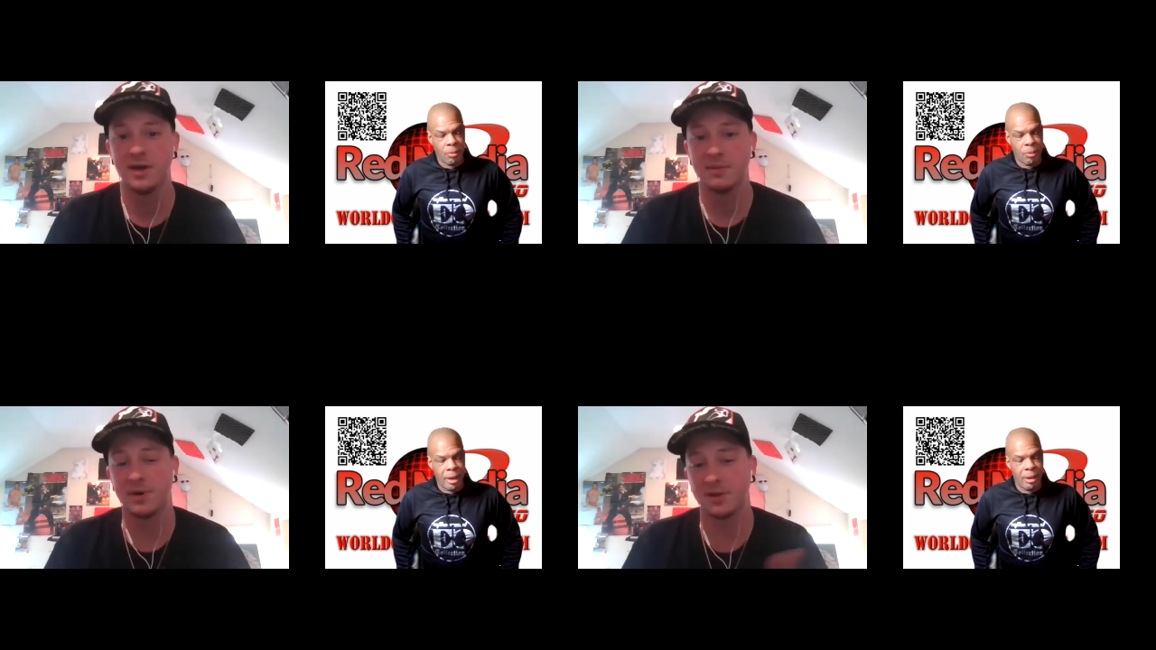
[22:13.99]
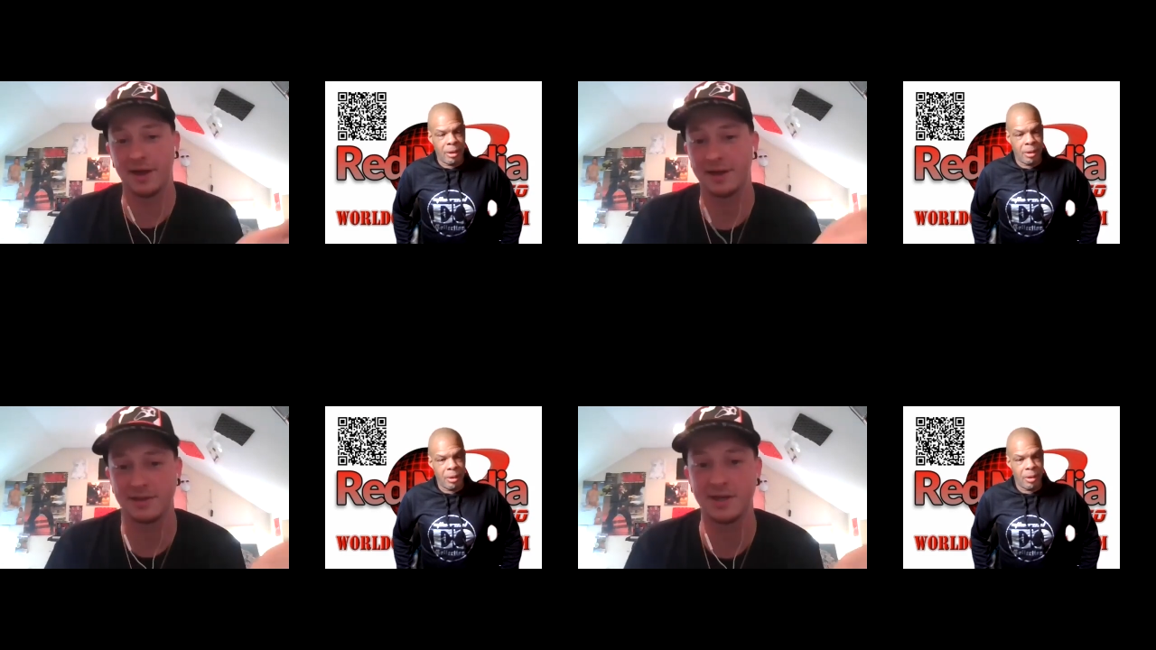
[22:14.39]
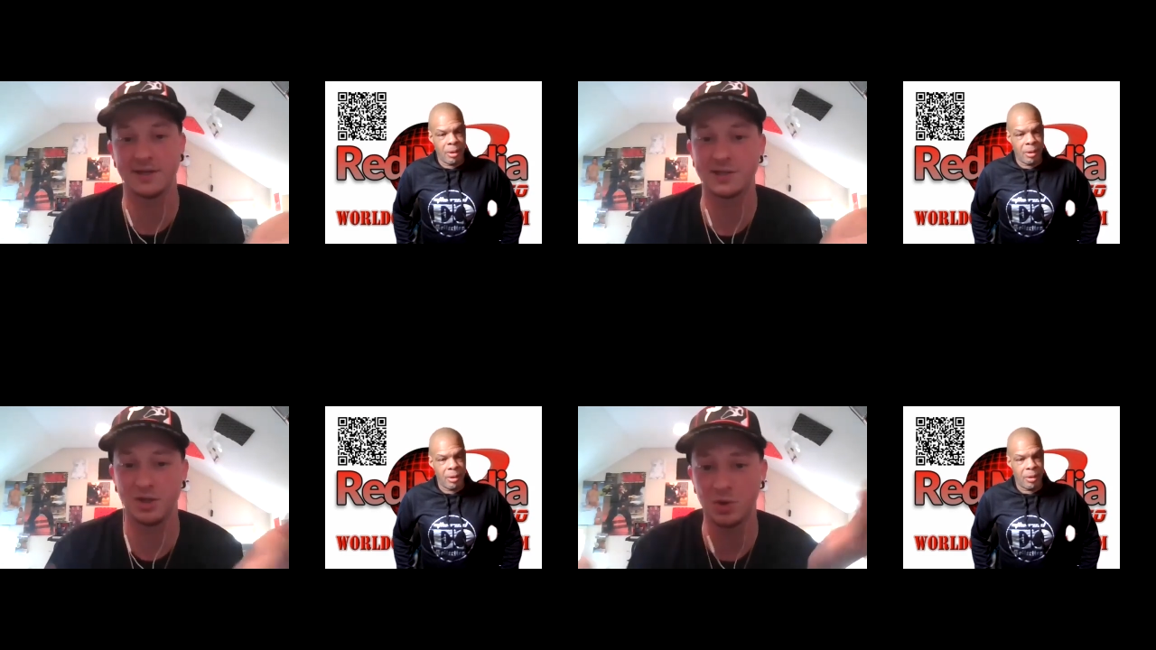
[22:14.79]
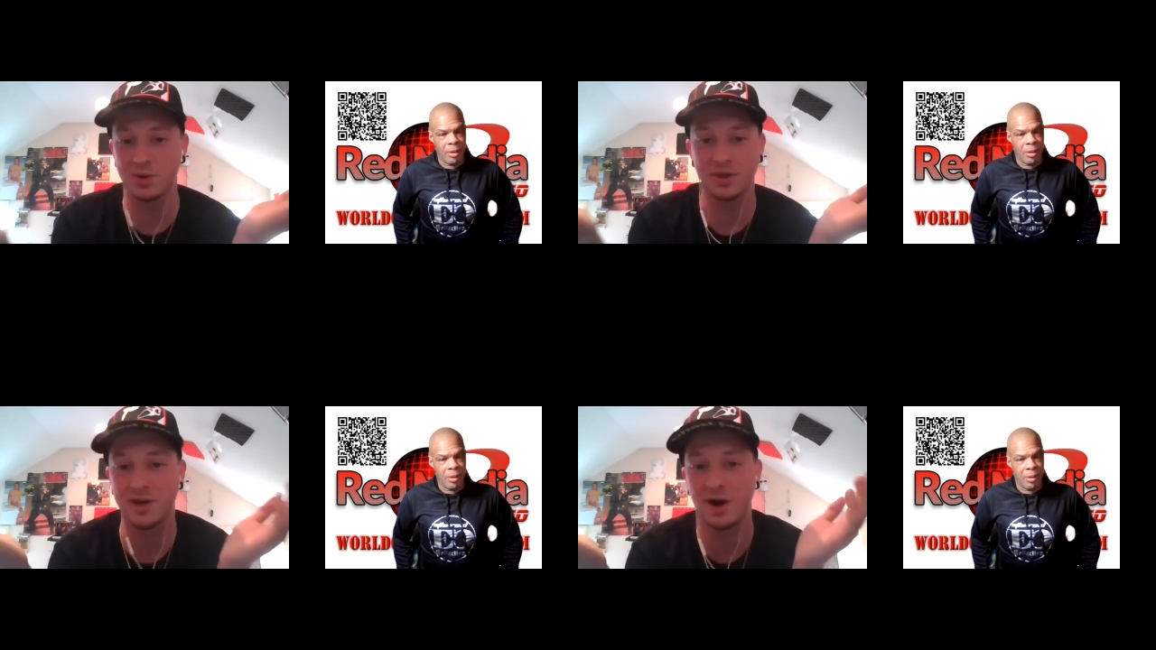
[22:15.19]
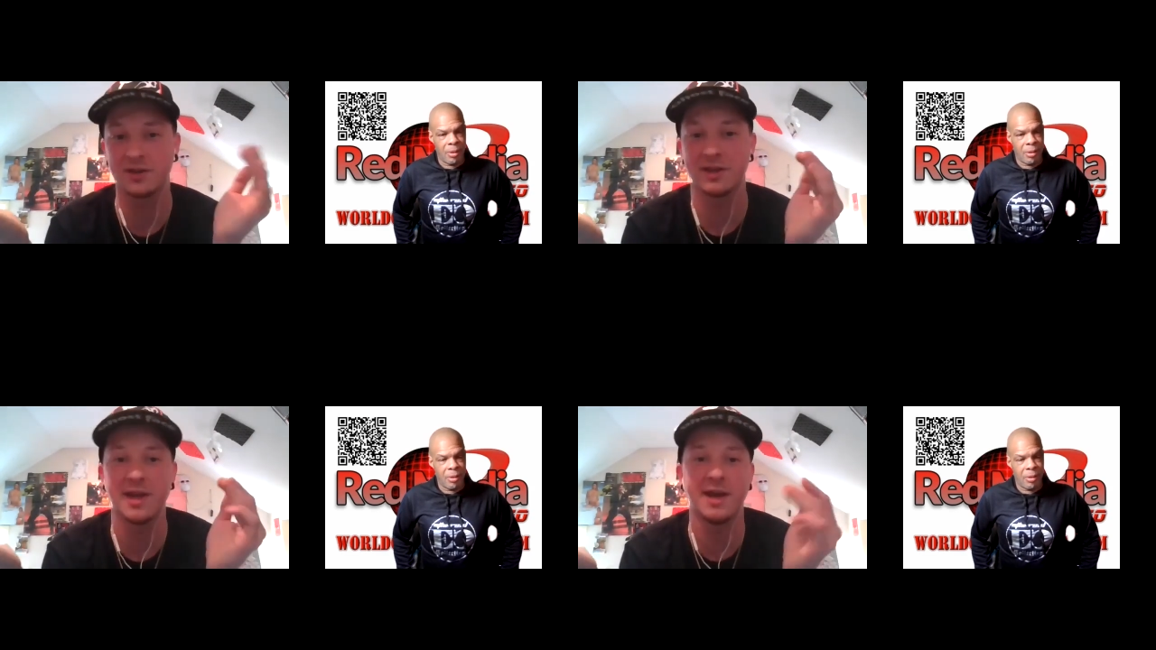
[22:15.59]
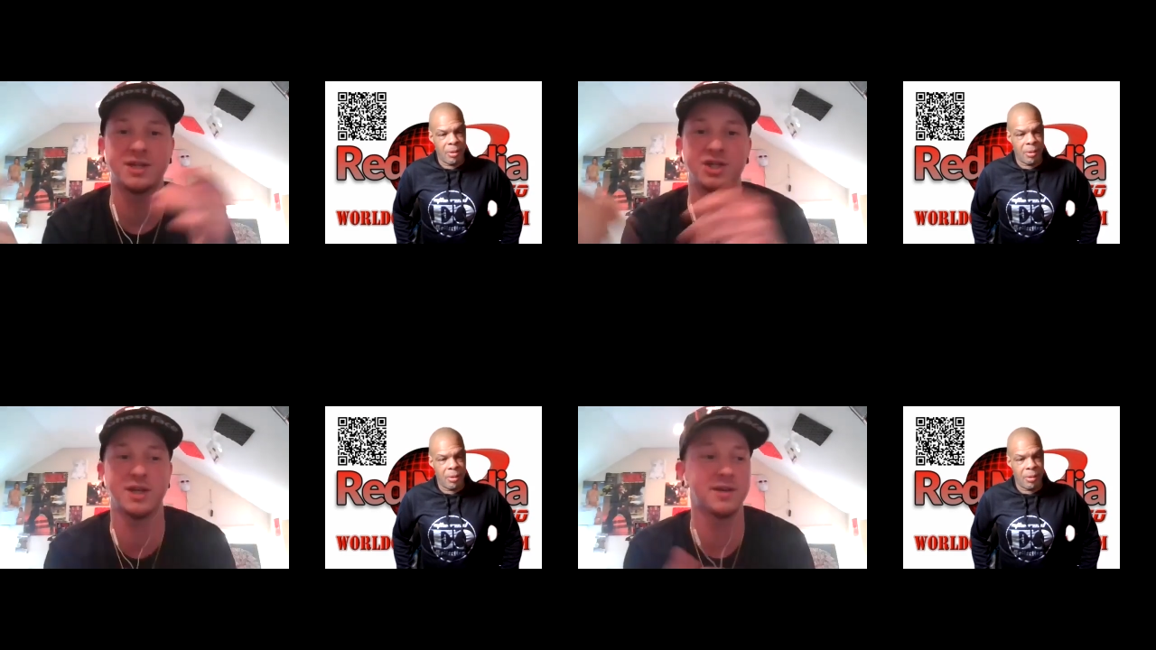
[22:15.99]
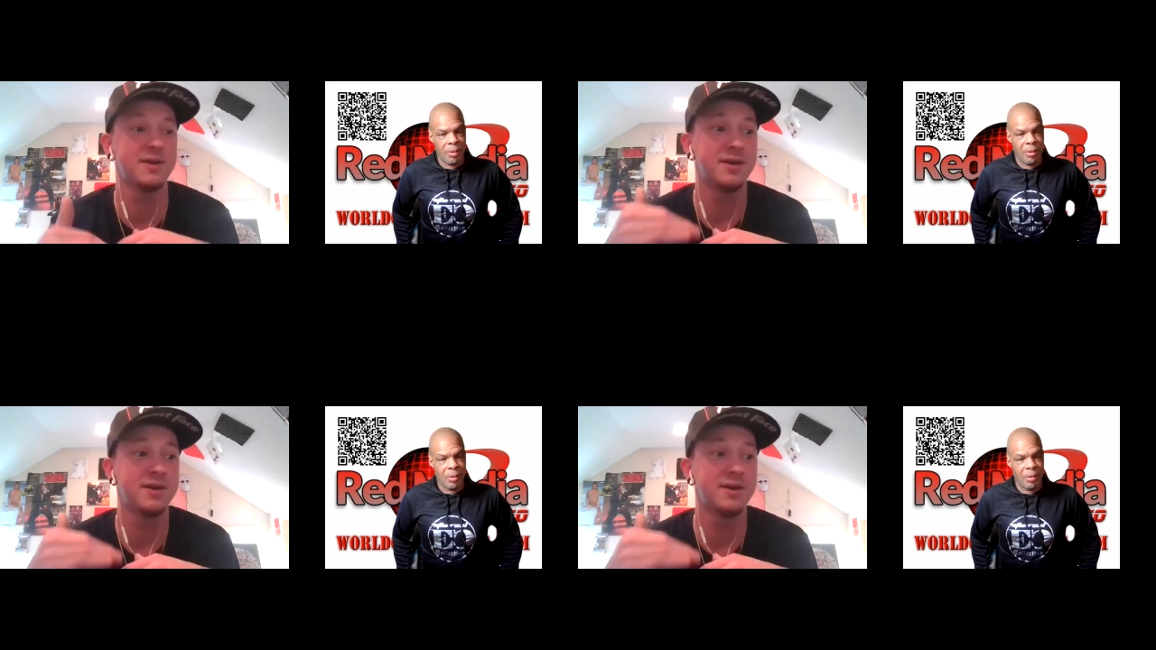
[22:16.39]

Speaker 1: But right. like this, doing the done in the day shit